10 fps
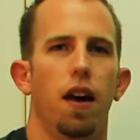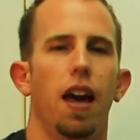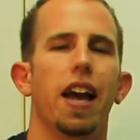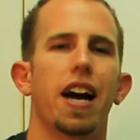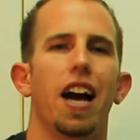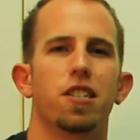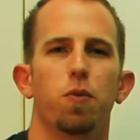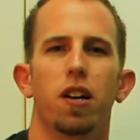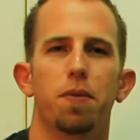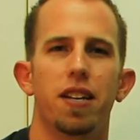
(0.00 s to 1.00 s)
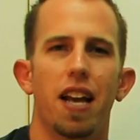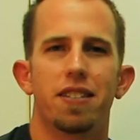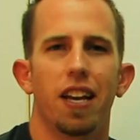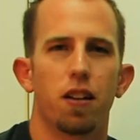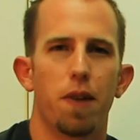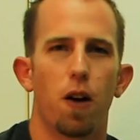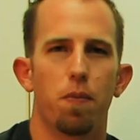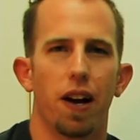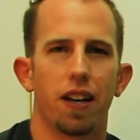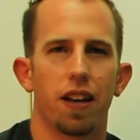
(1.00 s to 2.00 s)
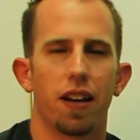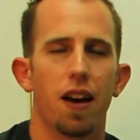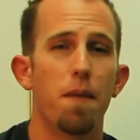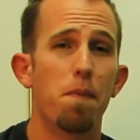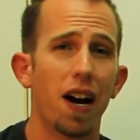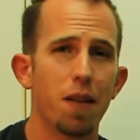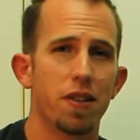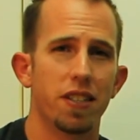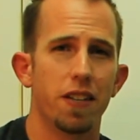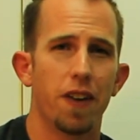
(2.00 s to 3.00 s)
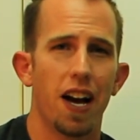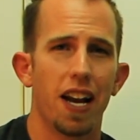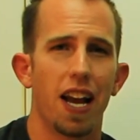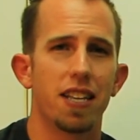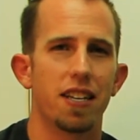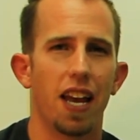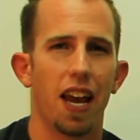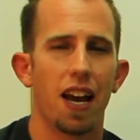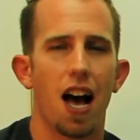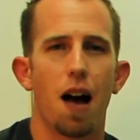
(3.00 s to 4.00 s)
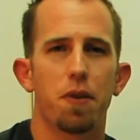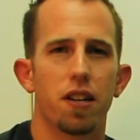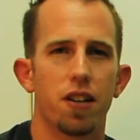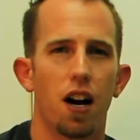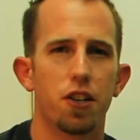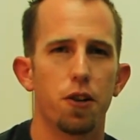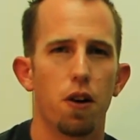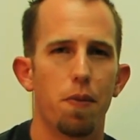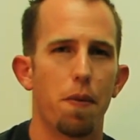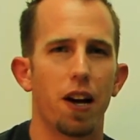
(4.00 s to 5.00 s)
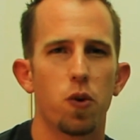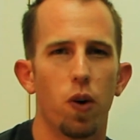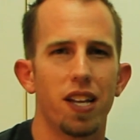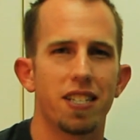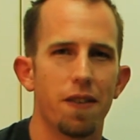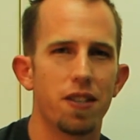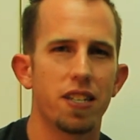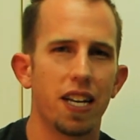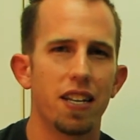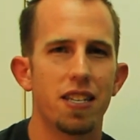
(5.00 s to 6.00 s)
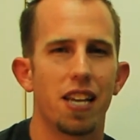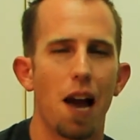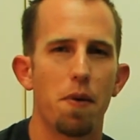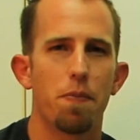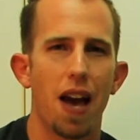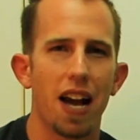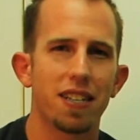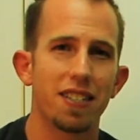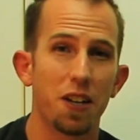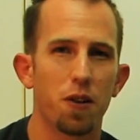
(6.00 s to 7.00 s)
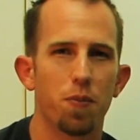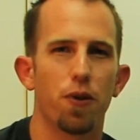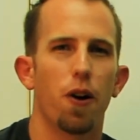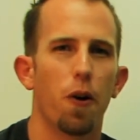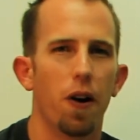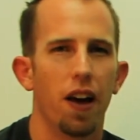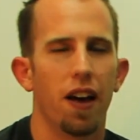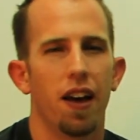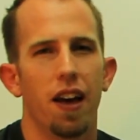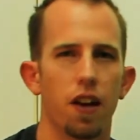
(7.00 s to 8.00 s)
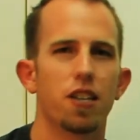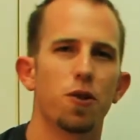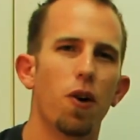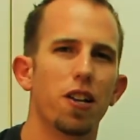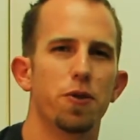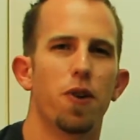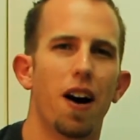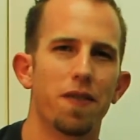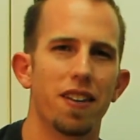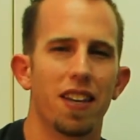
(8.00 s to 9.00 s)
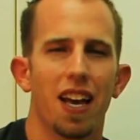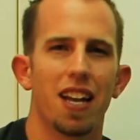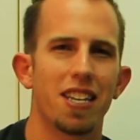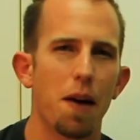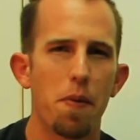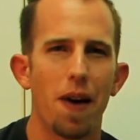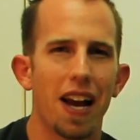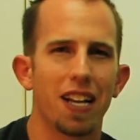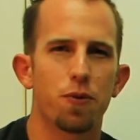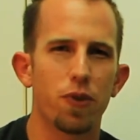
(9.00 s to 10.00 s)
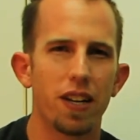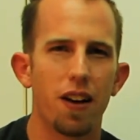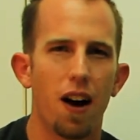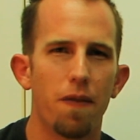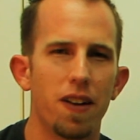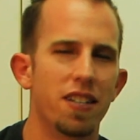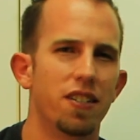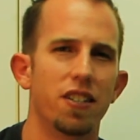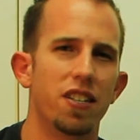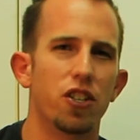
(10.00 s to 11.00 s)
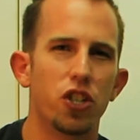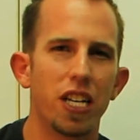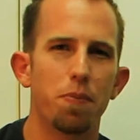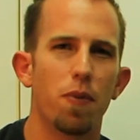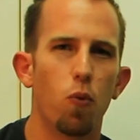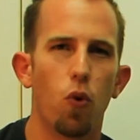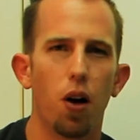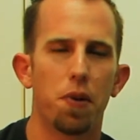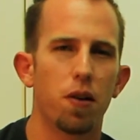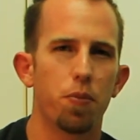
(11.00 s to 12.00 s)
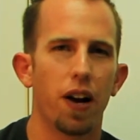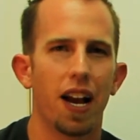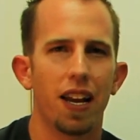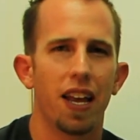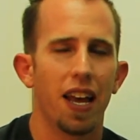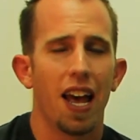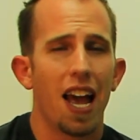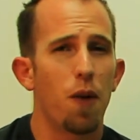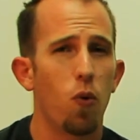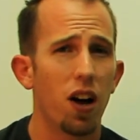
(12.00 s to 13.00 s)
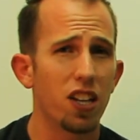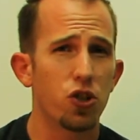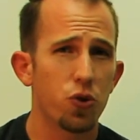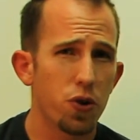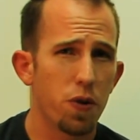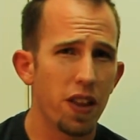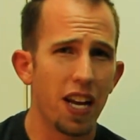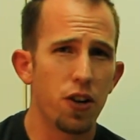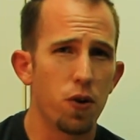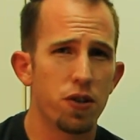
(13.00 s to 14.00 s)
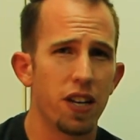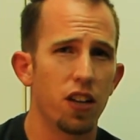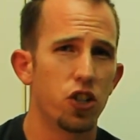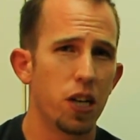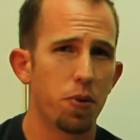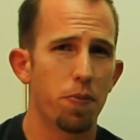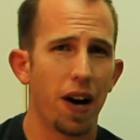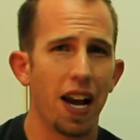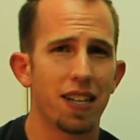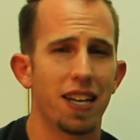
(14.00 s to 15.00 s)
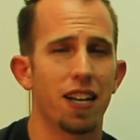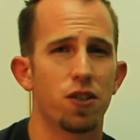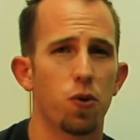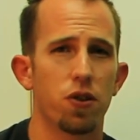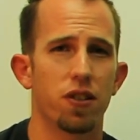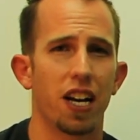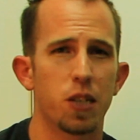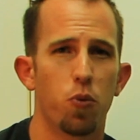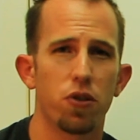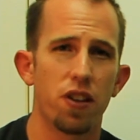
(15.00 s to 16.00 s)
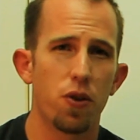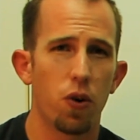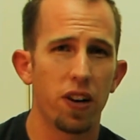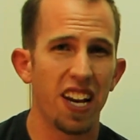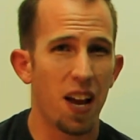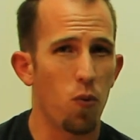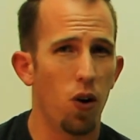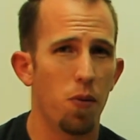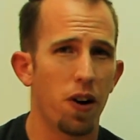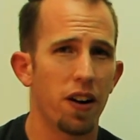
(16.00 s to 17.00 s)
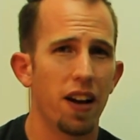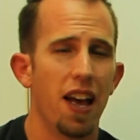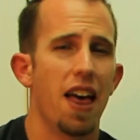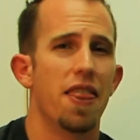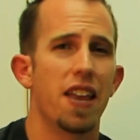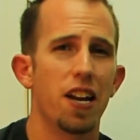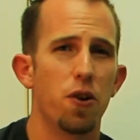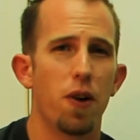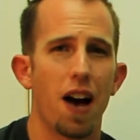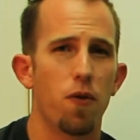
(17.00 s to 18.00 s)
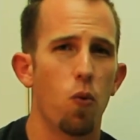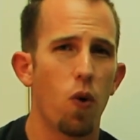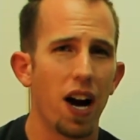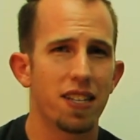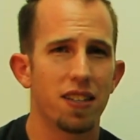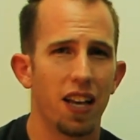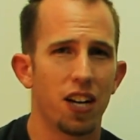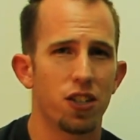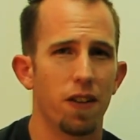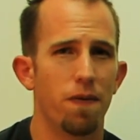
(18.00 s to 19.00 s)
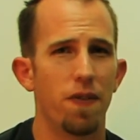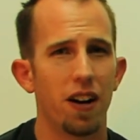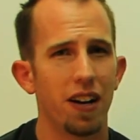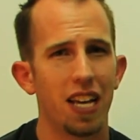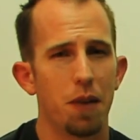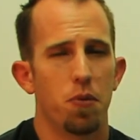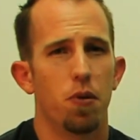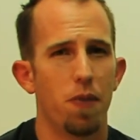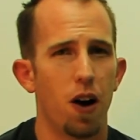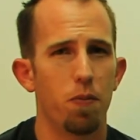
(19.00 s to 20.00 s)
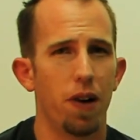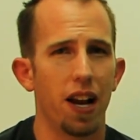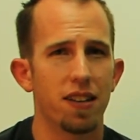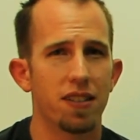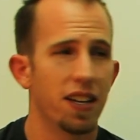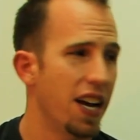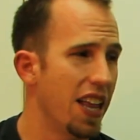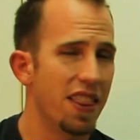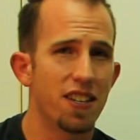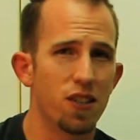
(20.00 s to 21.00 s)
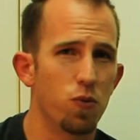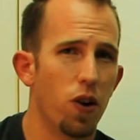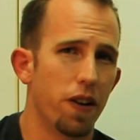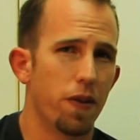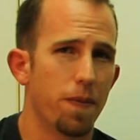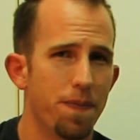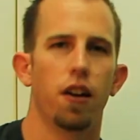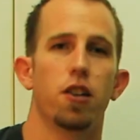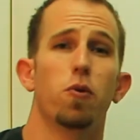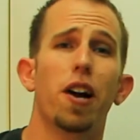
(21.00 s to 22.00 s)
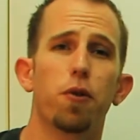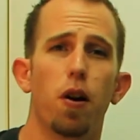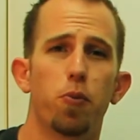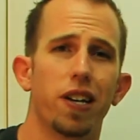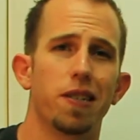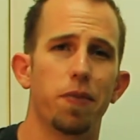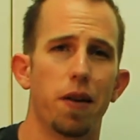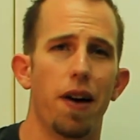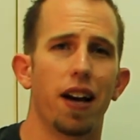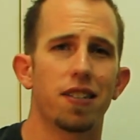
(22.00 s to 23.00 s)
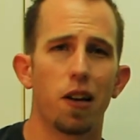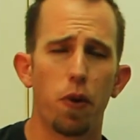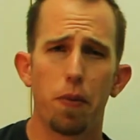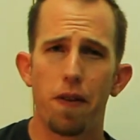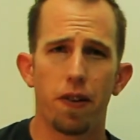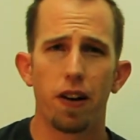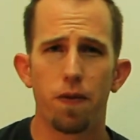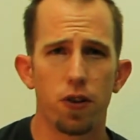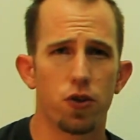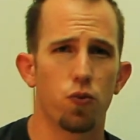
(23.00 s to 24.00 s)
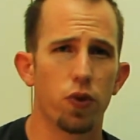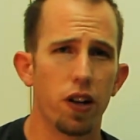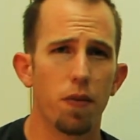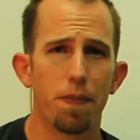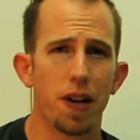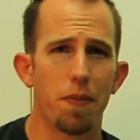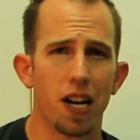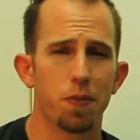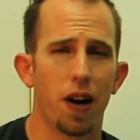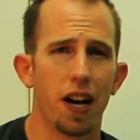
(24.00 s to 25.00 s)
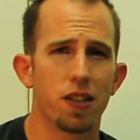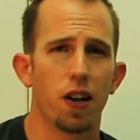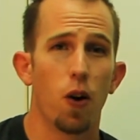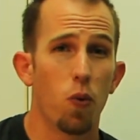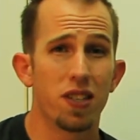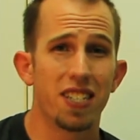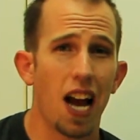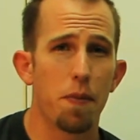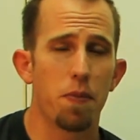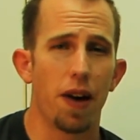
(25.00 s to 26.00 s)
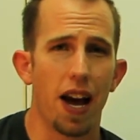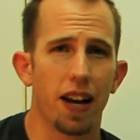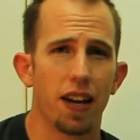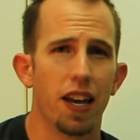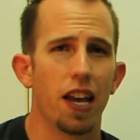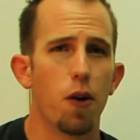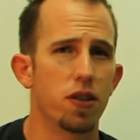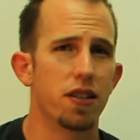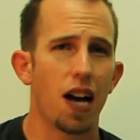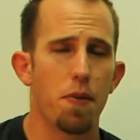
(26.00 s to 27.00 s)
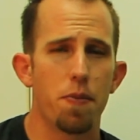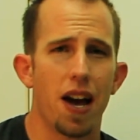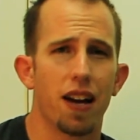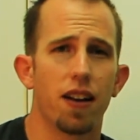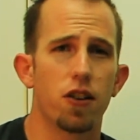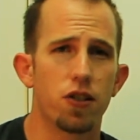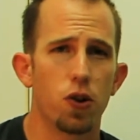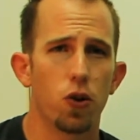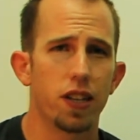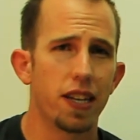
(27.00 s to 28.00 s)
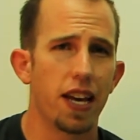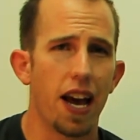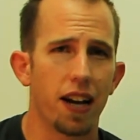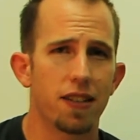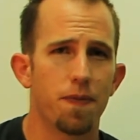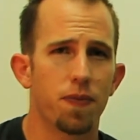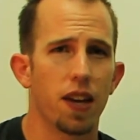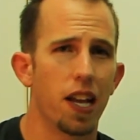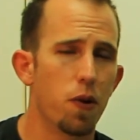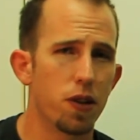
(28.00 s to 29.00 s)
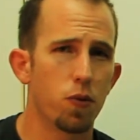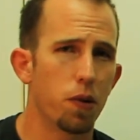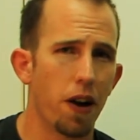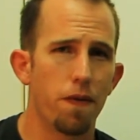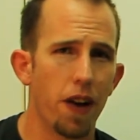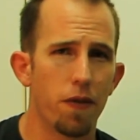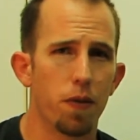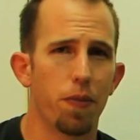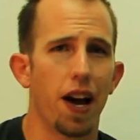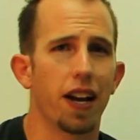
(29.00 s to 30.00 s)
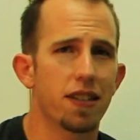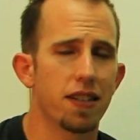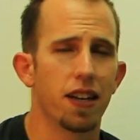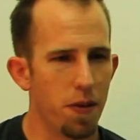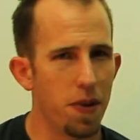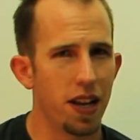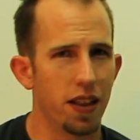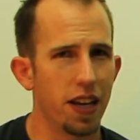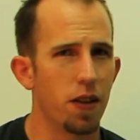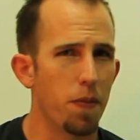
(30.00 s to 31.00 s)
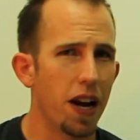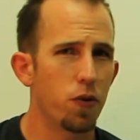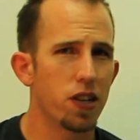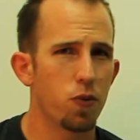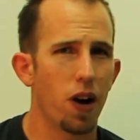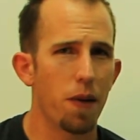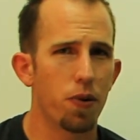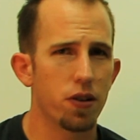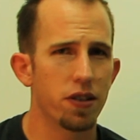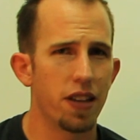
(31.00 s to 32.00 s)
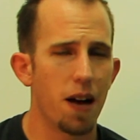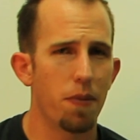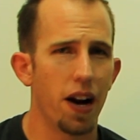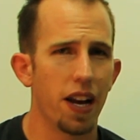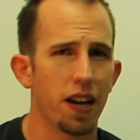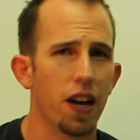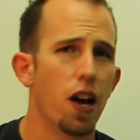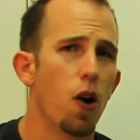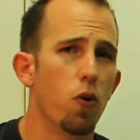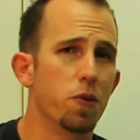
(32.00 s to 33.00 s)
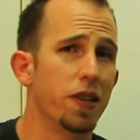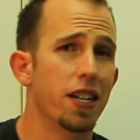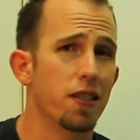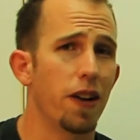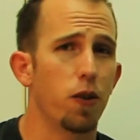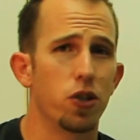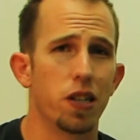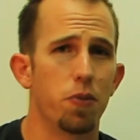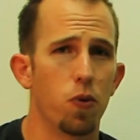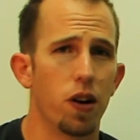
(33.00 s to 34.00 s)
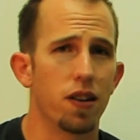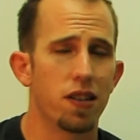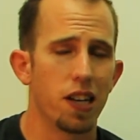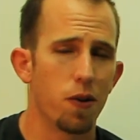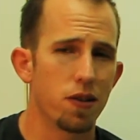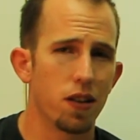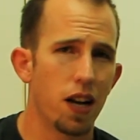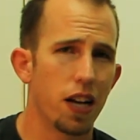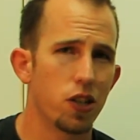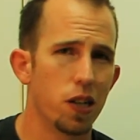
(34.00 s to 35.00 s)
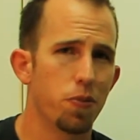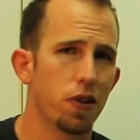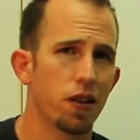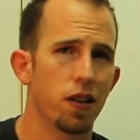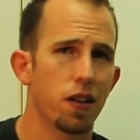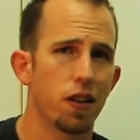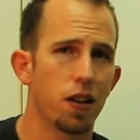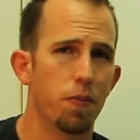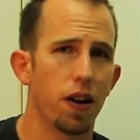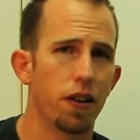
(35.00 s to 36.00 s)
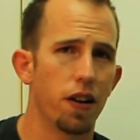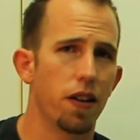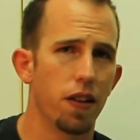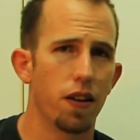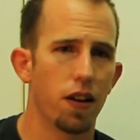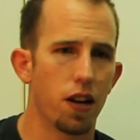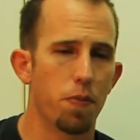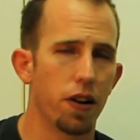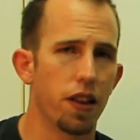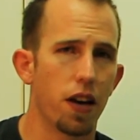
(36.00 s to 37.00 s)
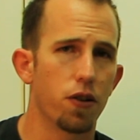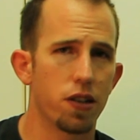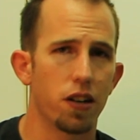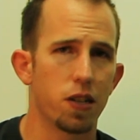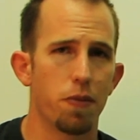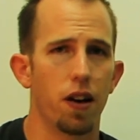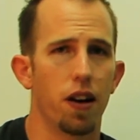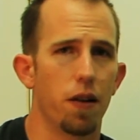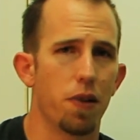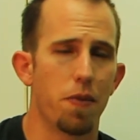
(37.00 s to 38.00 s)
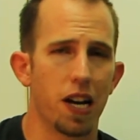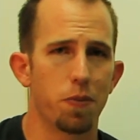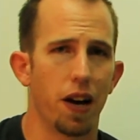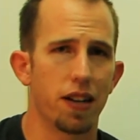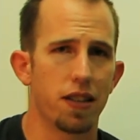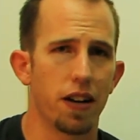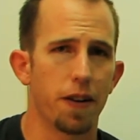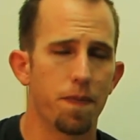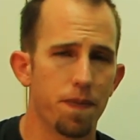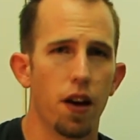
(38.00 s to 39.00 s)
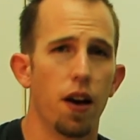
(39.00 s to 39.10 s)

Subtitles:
Hey guys, welcome to Dead Sailor Mountain Biking. My name is Levi and today I'm going to talk to you about my 2017 Diamondback Sinker Pro. So all too often, Diamondback is written off as just a cheap Walmart brand, and while it's true that they do sell cheaper bikes at stores like Sports Authority and Walmart, they do have a wide selection of very capable mountain bikes, and this is one of them. So I grew up racing BMX, and one of my very first real BMX bikes was a Diamondback. It was a Diamondback Assault EX. And it was one of my favorite bikes. Admittedly, the main reason why I purchased that bike was because of how cheap it was. It was a lot cheaper compared to the other serious BMX bikes there.